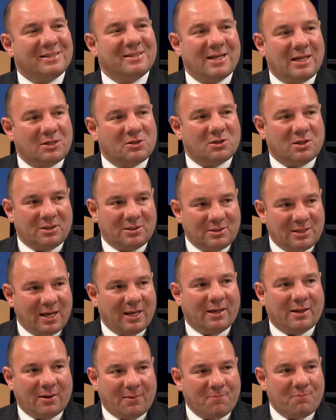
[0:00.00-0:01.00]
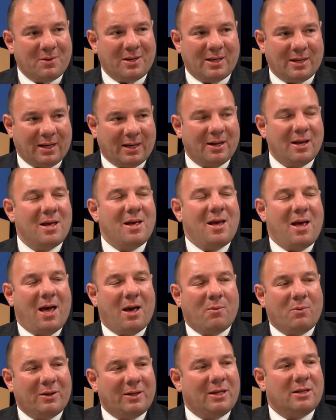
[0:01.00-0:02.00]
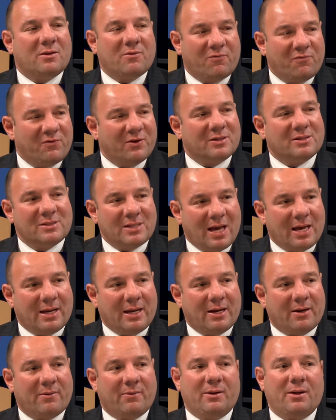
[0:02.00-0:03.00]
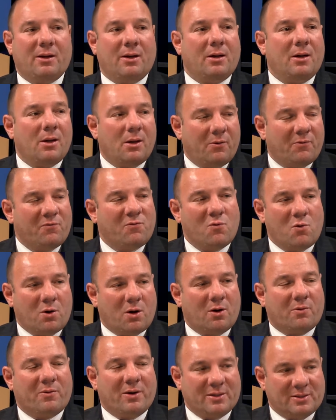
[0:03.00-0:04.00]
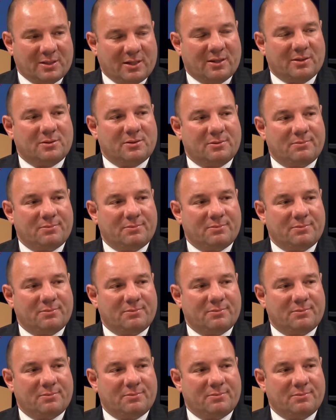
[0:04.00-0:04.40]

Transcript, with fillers: station has taken a beating, and we need to fix that area for our residents.